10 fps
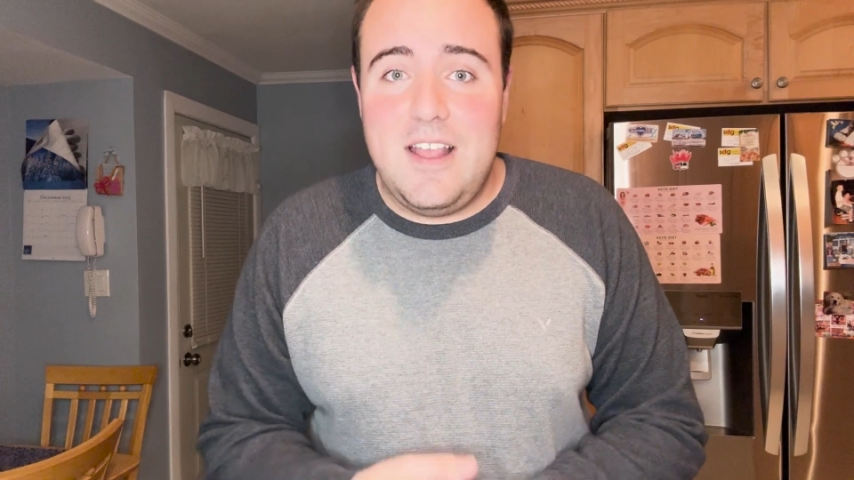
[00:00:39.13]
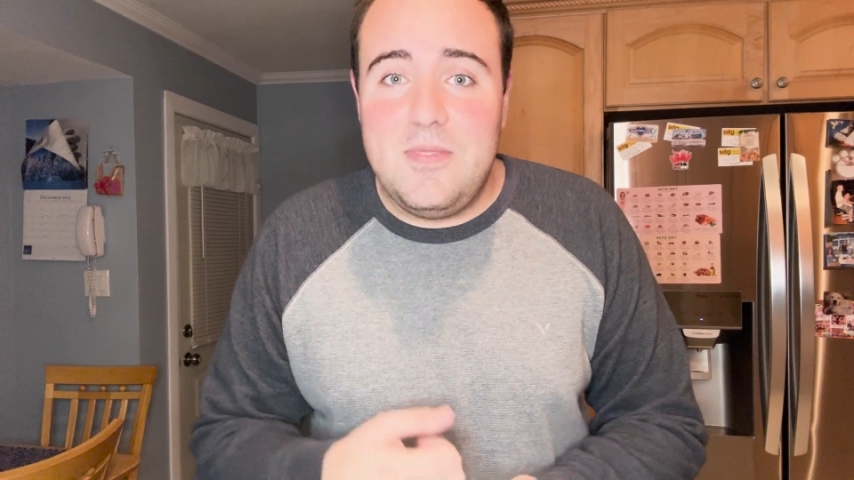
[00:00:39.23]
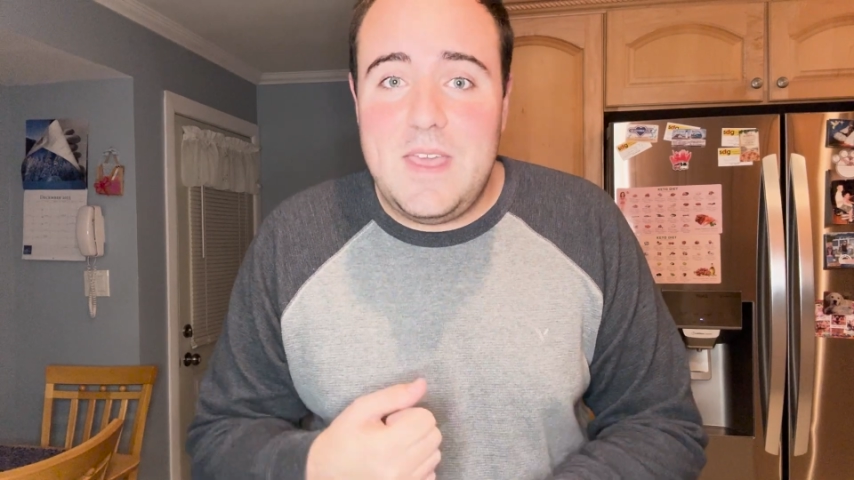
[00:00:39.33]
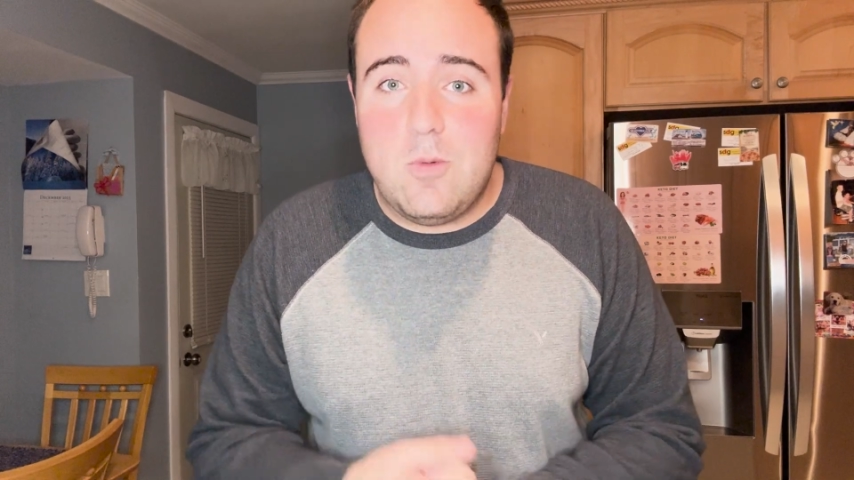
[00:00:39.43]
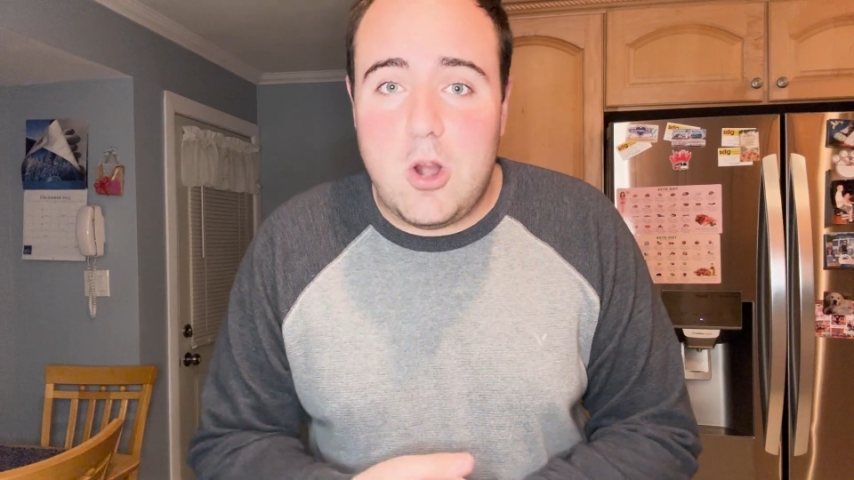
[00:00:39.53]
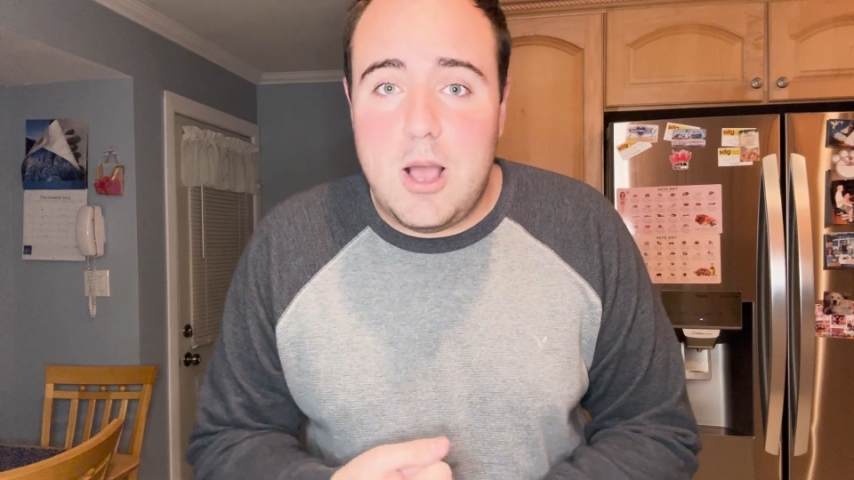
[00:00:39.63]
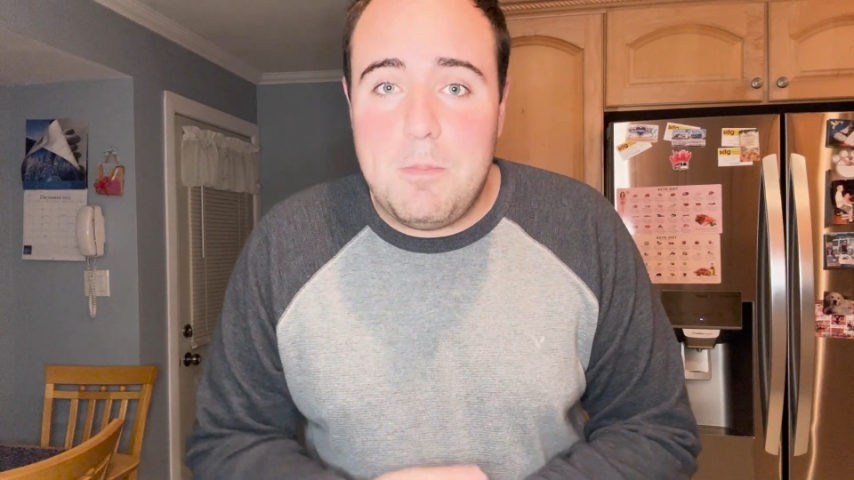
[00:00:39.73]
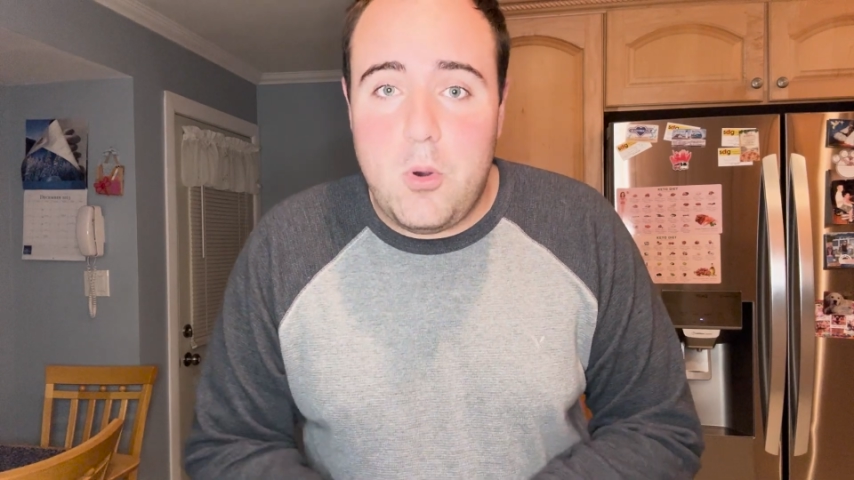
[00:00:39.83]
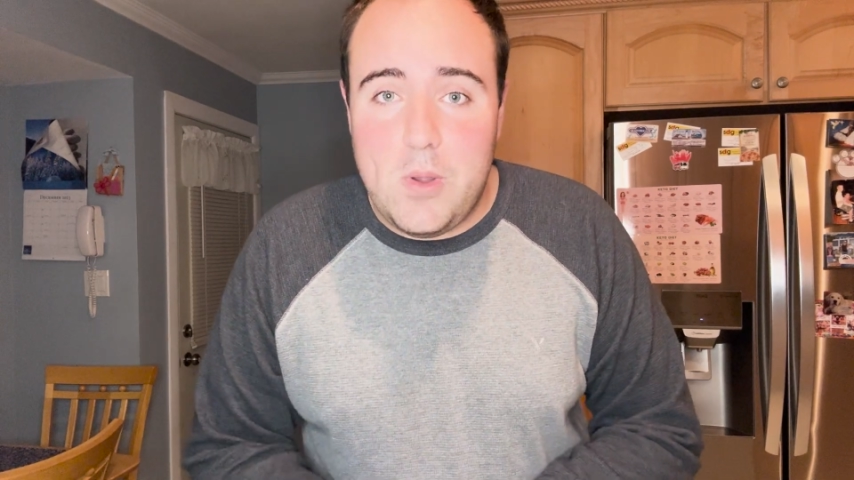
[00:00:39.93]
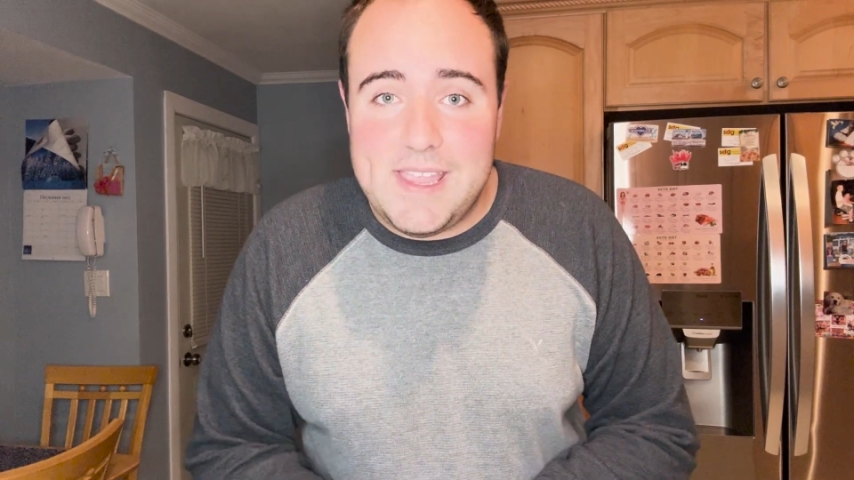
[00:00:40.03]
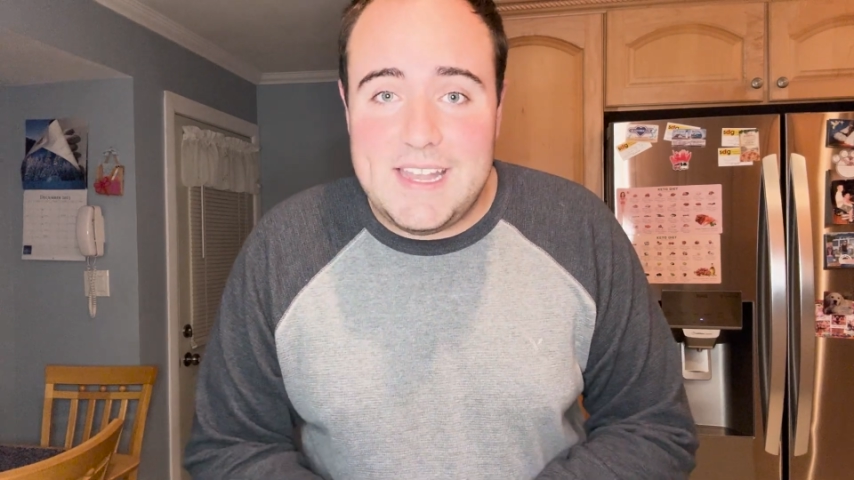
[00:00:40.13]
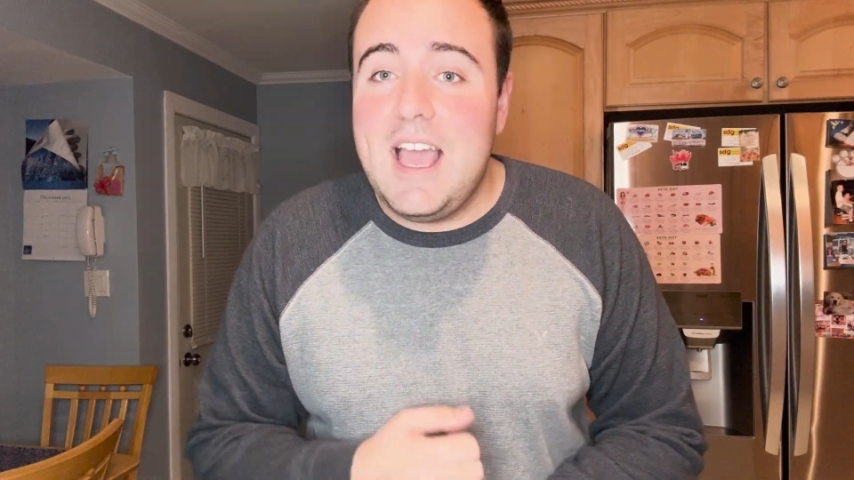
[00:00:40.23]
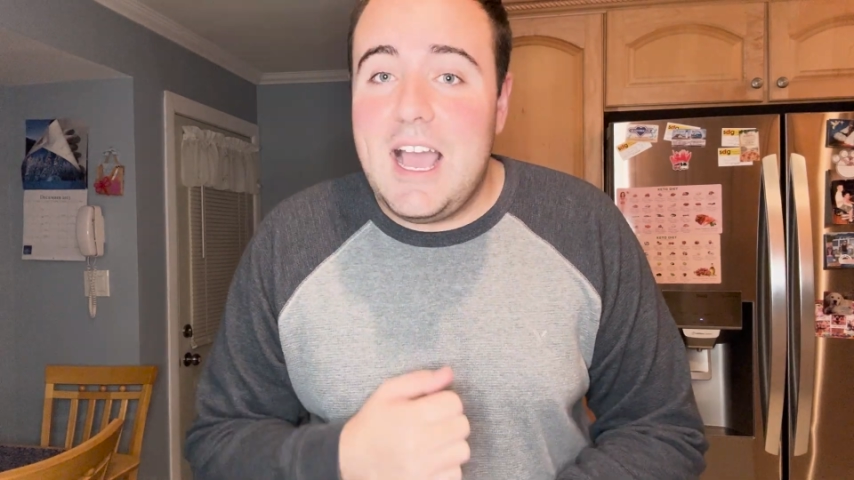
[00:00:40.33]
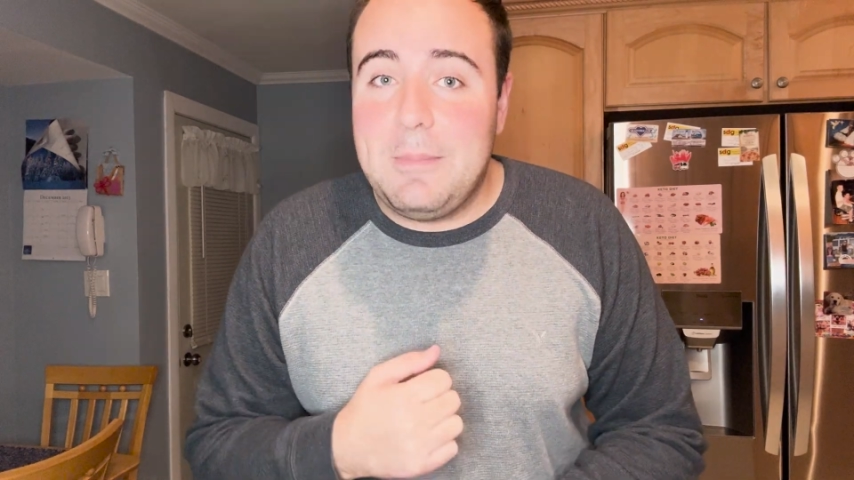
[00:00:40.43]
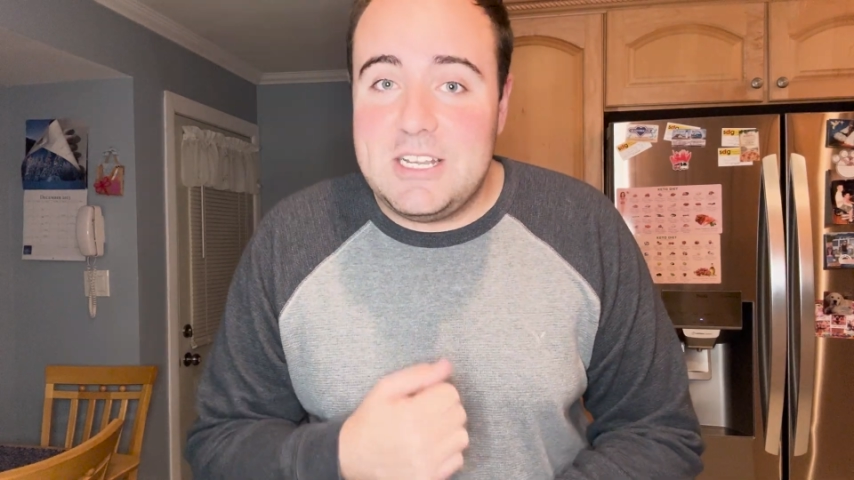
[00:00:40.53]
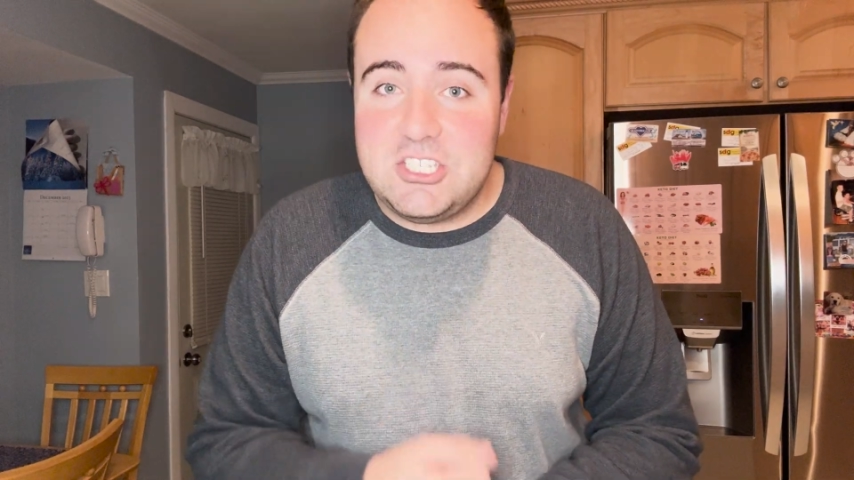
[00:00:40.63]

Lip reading: they were on point. I'm gonna